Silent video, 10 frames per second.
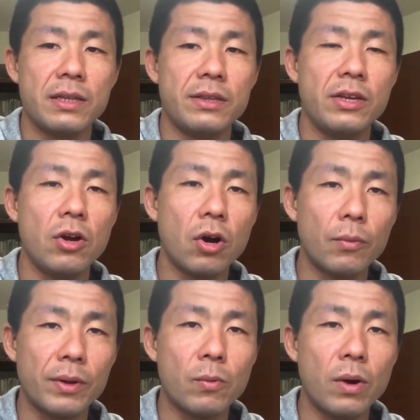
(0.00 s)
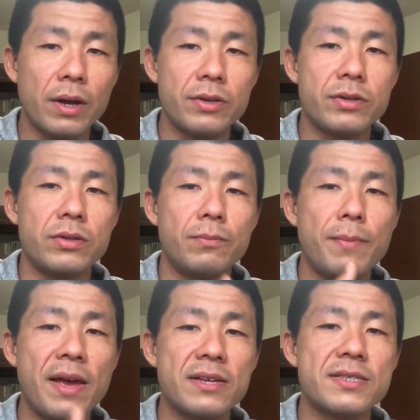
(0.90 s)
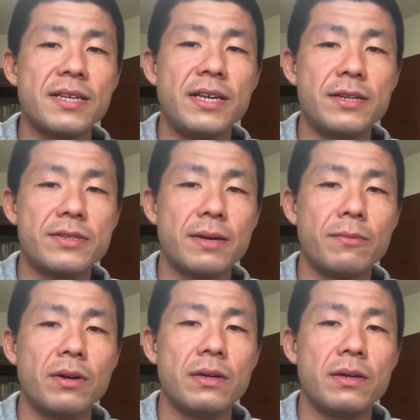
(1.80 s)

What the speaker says: they are required to pass the exam